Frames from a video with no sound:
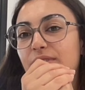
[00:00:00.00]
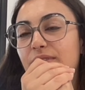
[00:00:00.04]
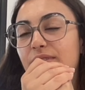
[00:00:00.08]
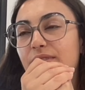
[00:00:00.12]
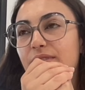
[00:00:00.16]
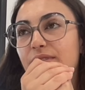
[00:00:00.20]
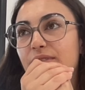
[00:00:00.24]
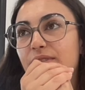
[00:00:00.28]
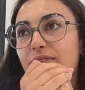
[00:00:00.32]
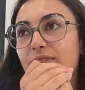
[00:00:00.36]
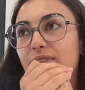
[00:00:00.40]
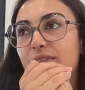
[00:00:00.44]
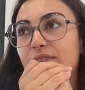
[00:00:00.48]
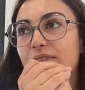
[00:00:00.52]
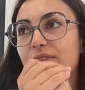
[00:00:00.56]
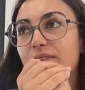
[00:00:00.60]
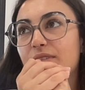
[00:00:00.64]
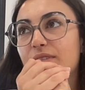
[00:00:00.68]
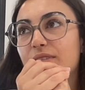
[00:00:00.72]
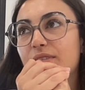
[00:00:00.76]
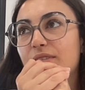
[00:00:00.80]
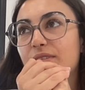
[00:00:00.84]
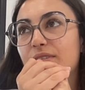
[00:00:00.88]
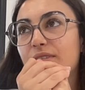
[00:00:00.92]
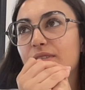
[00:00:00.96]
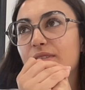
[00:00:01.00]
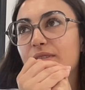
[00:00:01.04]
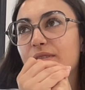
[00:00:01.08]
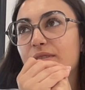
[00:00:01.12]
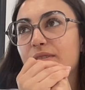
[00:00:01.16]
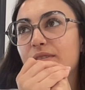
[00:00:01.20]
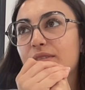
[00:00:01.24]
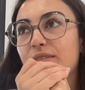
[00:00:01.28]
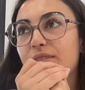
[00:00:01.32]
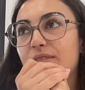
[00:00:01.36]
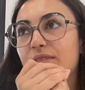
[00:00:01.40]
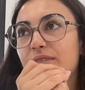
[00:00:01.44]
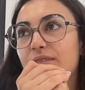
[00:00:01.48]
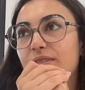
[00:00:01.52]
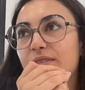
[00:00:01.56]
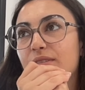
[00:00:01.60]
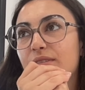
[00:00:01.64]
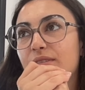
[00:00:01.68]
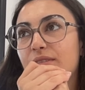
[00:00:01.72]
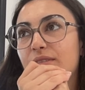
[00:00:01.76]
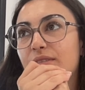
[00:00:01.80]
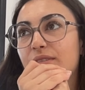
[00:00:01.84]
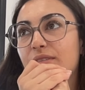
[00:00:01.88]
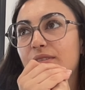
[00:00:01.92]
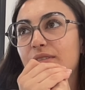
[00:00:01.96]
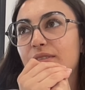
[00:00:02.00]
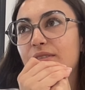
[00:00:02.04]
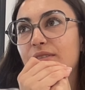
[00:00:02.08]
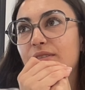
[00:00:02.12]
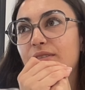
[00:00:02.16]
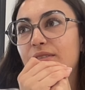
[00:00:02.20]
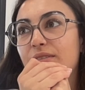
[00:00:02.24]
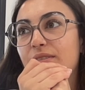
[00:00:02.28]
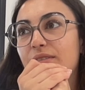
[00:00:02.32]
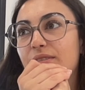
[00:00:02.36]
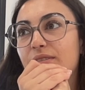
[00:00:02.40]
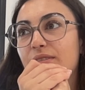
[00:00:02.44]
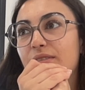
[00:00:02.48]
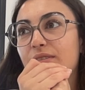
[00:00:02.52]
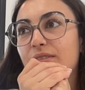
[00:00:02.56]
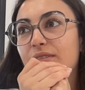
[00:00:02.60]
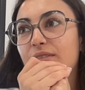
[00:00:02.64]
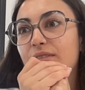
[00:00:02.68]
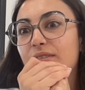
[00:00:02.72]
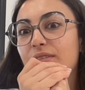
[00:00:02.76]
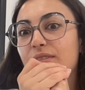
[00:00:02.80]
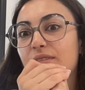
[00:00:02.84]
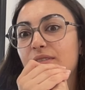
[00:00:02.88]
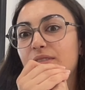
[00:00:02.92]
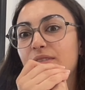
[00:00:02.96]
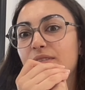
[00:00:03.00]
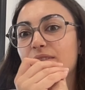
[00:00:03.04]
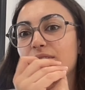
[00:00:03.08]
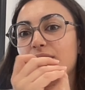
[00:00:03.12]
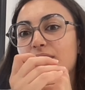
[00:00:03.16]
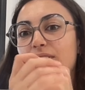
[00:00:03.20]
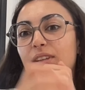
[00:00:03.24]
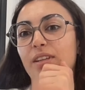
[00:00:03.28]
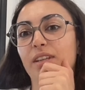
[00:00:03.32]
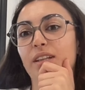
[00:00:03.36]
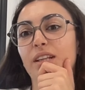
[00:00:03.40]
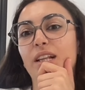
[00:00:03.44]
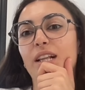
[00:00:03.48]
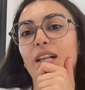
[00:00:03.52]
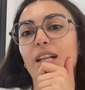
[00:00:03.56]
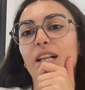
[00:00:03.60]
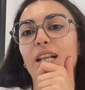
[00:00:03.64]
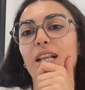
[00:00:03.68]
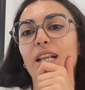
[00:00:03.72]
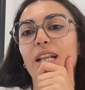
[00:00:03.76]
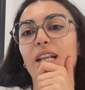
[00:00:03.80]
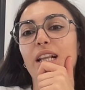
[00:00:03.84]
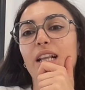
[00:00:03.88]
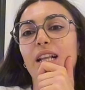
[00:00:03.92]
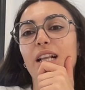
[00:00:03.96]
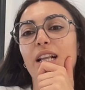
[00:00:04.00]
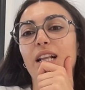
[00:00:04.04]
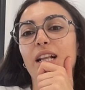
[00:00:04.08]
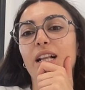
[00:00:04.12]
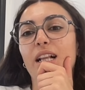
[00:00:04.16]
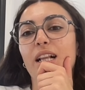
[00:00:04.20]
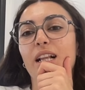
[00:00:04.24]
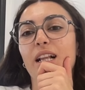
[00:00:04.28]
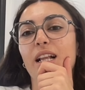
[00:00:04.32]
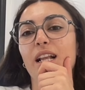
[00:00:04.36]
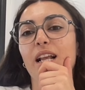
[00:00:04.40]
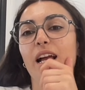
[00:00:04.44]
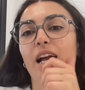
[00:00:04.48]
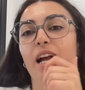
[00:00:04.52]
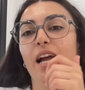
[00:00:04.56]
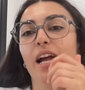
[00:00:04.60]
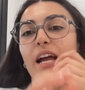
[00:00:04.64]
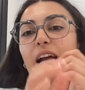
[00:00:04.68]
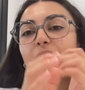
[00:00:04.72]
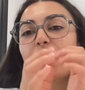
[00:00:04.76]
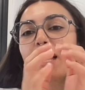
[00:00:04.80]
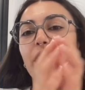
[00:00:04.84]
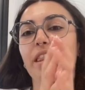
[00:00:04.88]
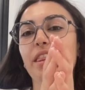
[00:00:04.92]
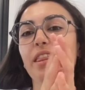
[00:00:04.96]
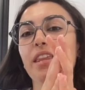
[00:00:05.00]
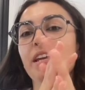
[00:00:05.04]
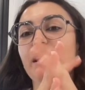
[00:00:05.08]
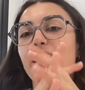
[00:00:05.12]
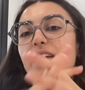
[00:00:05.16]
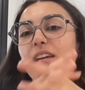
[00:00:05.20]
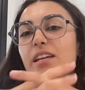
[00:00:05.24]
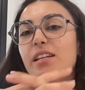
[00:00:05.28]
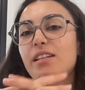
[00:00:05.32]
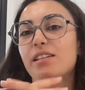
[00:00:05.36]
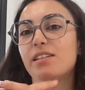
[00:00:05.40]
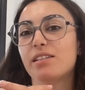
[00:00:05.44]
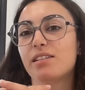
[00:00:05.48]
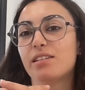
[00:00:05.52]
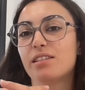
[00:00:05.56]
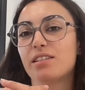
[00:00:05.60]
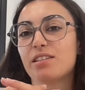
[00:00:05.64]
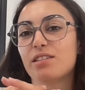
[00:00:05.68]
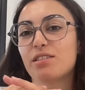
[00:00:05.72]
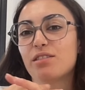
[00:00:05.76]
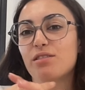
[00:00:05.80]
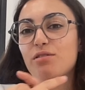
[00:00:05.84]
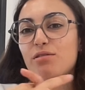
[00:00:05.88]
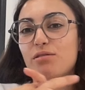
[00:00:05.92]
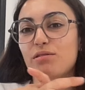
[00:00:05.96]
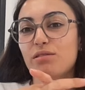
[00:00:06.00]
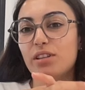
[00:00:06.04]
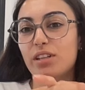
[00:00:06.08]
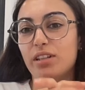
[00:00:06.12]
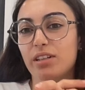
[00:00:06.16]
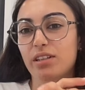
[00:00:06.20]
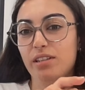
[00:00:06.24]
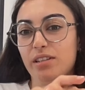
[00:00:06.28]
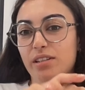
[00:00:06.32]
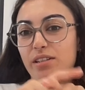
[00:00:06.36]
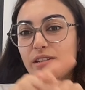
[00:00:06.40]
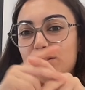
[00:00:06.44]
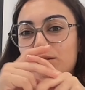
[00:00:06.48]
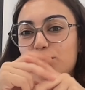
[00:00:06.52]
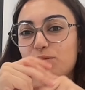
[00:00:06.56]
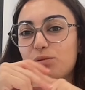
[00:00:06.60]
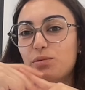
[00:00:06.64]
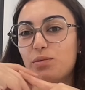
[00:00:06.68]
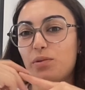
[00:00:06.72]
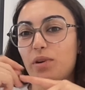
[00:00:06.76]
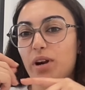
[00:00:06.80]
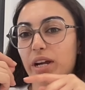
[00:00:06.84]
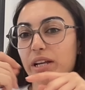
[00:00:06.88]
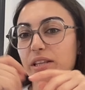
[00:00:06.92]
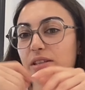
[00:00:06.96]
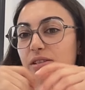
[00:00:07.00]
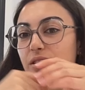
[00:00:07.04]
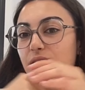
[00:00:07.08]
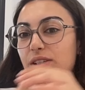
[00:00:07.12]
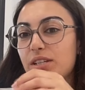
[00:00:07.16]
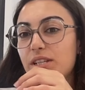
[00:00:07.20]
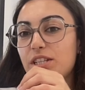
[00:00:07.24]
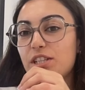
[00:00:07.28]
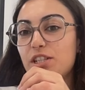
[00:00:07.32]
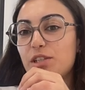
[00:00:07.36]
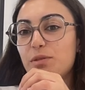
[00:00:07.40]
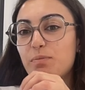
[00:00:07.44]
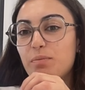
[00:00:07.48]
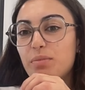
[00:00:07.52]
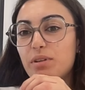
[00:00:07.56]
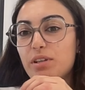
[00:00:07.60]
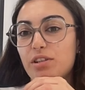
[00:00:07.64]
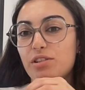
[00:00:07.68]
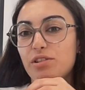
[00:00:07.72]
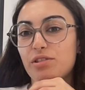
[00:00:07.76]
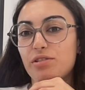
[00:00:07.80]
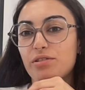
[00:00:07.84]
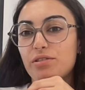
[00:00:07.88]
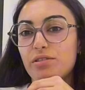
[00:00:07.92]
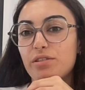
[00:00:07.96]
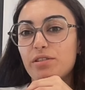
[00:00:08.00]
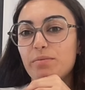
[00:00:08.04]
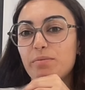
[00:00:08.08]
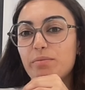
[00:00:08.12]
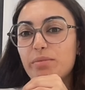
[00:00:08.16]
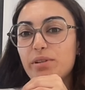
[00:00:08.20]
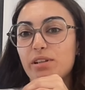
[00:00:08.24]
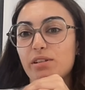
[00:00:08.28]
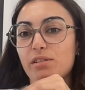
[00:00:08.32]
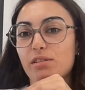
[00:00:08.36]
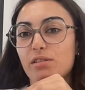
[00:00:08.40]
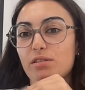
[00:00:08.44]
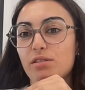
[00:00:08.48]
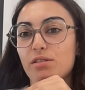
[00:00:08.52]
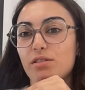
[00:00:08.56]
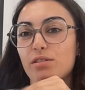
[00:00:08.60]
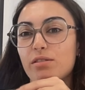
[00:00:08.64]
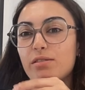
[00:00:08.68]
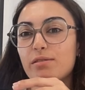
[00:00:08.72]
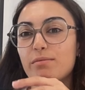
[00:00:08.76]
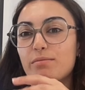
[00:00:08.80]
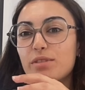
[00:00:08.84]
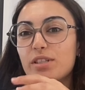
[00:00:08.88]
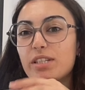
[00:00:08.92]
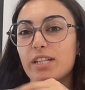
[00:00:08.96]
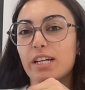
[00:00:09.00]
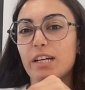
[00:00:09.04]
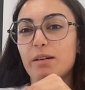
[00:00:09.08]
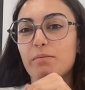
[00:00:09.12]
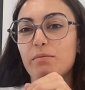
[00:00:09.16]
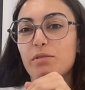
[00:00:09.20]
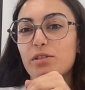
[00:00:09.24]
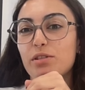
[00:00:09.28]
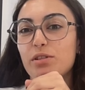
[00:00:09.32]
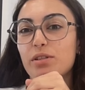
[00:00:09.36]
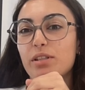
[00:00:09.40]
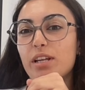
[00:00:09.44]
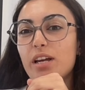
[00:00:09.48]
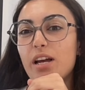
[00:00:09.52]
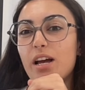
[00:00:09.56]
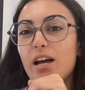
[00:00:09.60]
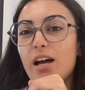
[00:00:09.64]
like in other apps where you just press the icon and the picture changes? I think it's good that this right change picture because sometimes